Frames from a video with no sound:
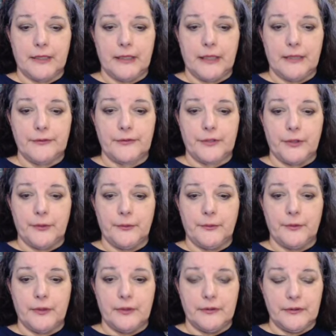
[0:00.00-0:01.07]
So,
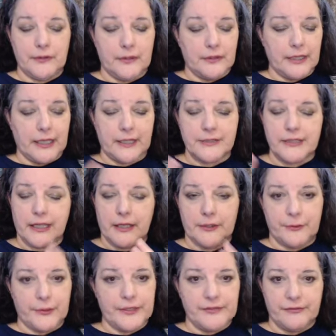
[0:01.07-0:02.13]
like I say, I
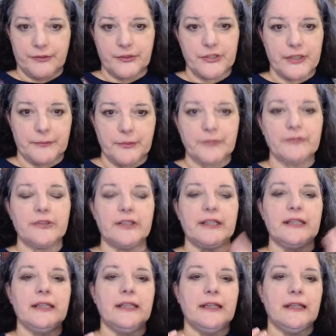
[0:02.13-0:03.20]
always Photoshop over
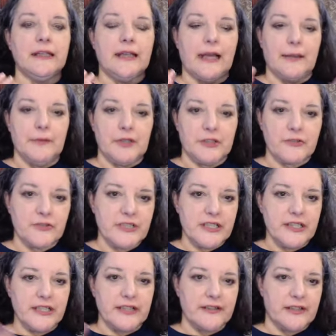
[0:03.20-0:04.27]
it. I'm
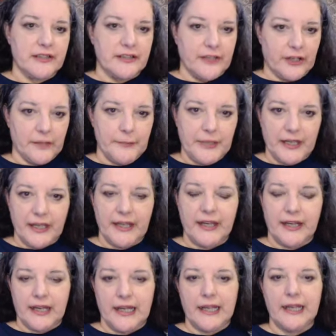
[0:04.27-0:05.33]
interested in therapy
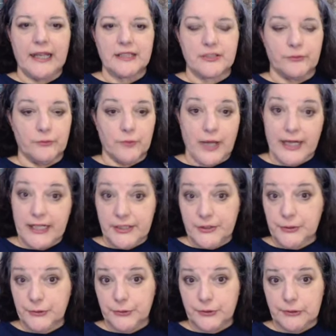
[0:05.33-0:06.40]
AI as a writing
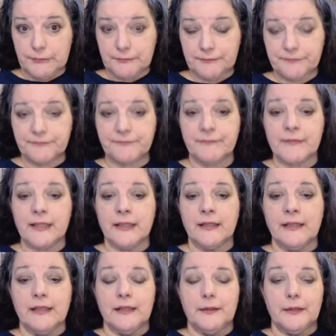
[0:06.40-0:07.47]
tool.
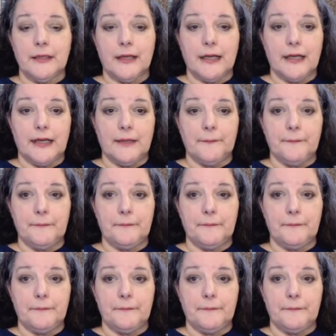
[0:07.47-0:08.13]
Not